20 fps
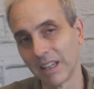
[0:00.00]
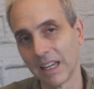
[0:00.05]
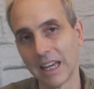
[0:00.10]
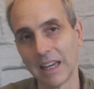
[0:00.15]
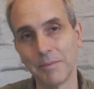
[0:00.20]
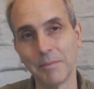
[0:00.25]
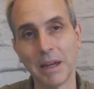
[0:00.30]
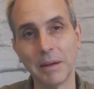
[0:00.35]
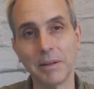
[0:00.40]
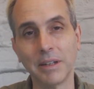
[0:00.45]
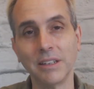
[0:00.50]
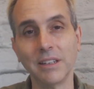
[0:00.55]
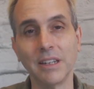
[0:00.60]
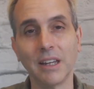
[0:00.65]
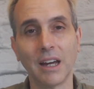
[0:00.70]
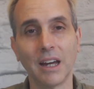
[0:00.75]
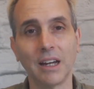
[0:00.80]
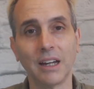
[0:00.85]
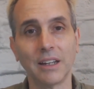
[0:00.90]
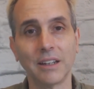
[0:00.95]
and maybe
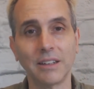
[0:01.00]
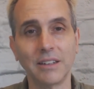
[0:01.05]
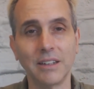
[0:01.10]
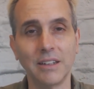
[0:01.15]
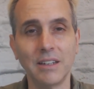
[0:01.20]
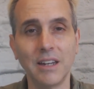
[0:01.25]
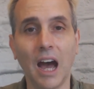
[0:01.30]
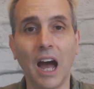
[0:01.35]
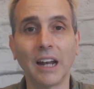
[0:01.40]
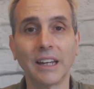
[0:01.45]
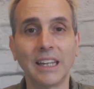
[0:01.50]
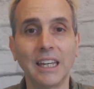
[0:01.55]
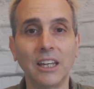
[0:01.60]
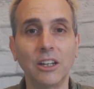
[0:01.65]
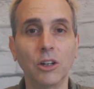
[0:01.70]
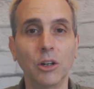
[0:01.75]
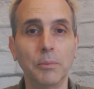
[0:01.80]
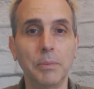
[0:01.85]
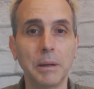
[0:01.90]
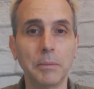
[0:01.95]
uh,
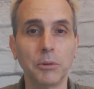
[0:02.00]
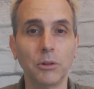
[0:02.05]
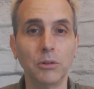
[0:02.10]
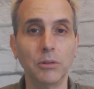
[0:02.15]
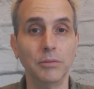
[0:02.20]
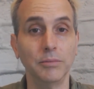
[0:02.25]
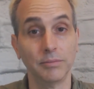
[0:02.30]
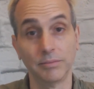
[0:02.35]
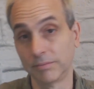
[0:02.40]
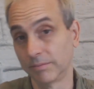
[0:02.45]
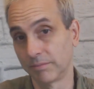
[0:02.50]
non-keto people,